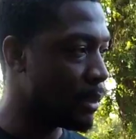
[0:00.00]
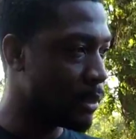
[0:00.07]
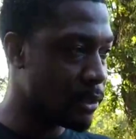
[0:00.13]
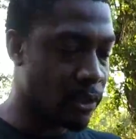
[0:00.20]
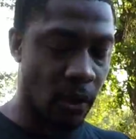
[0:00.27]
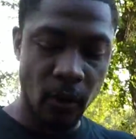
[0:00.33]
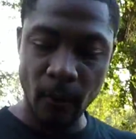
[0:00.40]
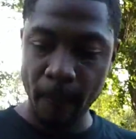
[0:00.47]

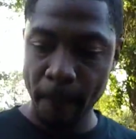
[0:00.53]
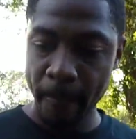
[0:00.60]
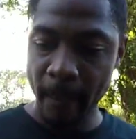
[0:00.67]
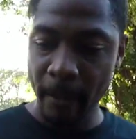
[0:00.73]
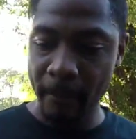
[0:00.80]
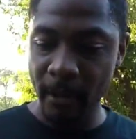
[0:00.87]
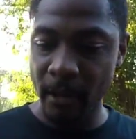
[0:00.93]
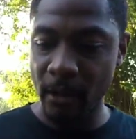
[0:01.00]
So
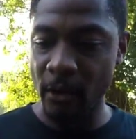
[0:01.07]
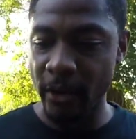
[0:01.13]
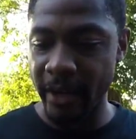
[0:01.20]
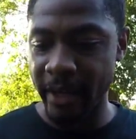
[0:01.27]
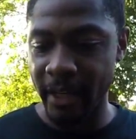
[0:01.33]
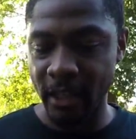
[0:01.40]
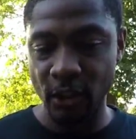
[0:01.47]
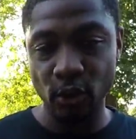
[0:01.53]
I'm going to go
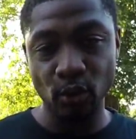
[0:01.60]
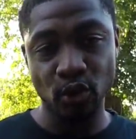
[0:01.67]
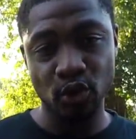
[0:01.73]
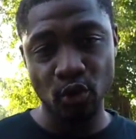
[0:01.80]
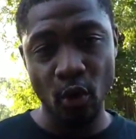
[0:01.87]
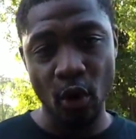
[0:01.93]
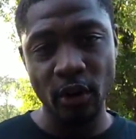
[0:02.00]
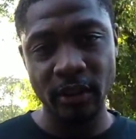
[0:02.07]
ahead and use
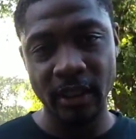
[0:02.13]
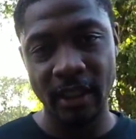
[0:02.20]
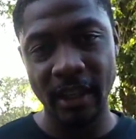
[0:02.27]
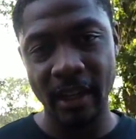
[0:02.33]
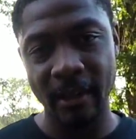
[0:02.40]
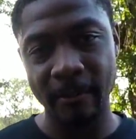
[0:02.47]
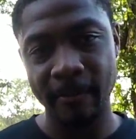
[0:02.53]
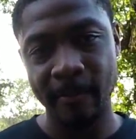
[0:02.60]
straw
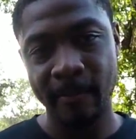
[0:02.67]
today.